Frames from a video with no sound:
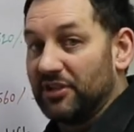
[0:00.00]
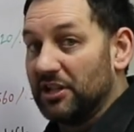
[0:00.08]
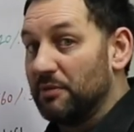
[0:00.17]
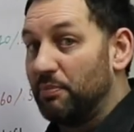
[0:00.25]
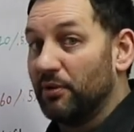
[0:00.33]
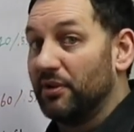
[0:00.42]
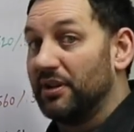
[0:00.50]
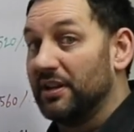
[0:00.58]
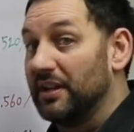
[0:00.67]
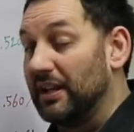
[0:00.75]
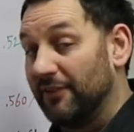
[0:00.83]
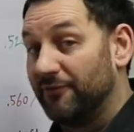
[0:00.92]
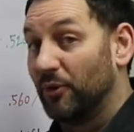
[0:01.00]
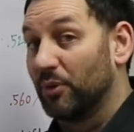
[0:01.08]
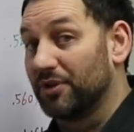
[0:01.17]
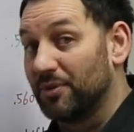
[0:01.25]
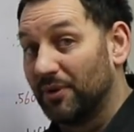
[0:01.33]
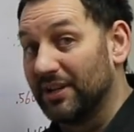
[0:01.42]
and you put it in a
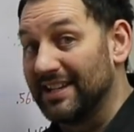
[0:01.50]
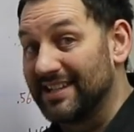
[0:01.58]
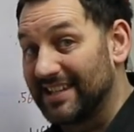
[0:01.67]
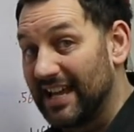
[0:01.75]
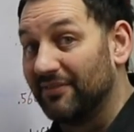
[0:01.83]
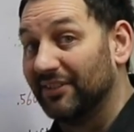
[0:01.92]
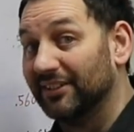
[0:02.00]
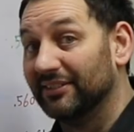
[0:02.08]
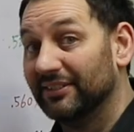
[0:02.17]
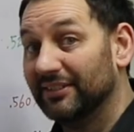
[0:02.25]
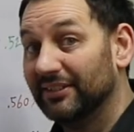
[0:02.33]
427,